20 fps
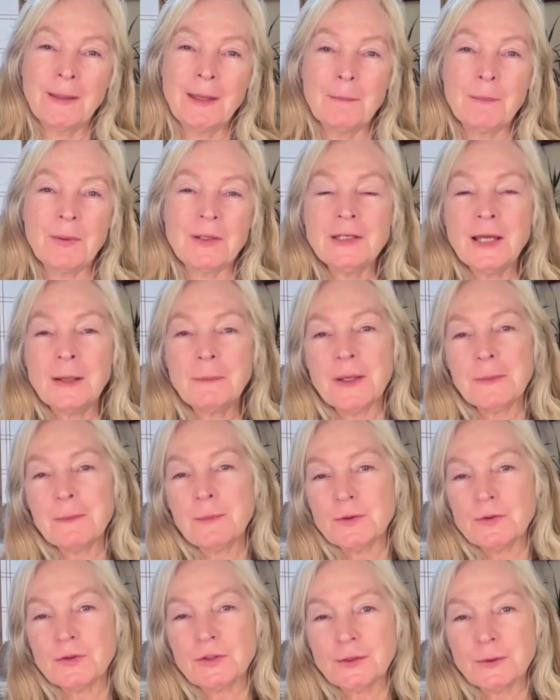But not by
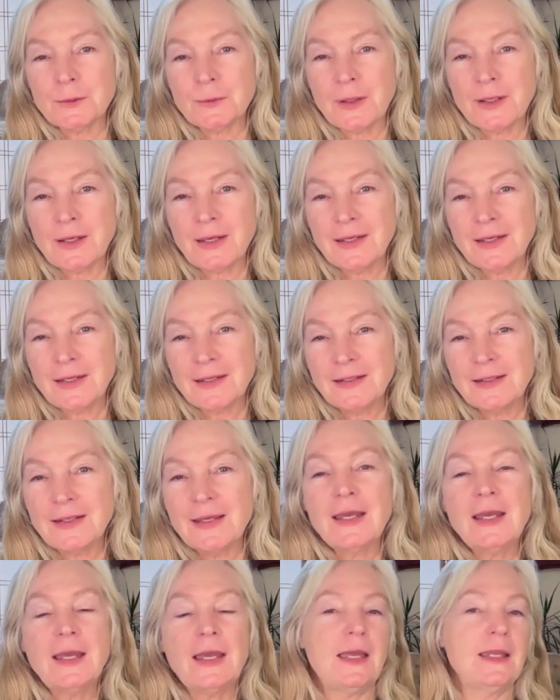pushing away,
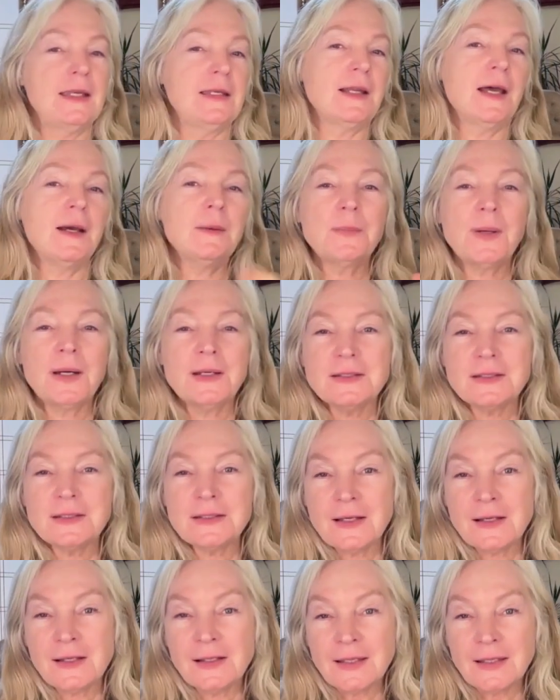and not by
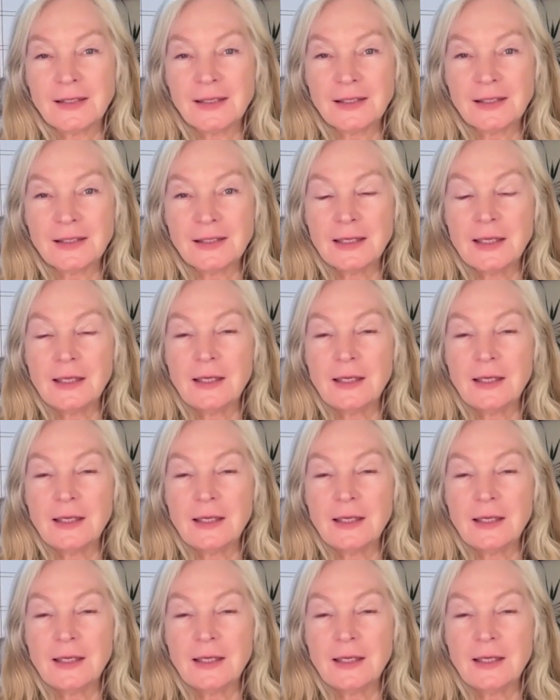denying,